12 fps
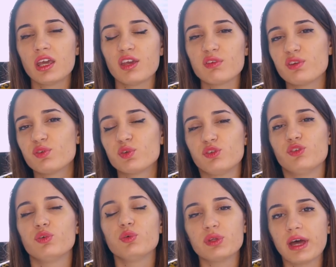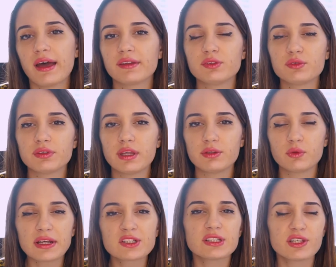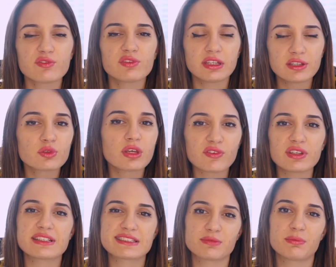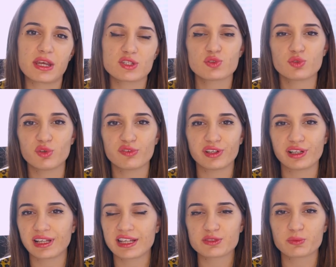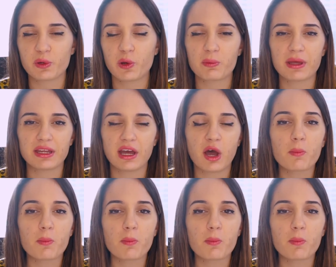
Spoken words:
Even if you do that, you actually need to give an estimation to your final customer how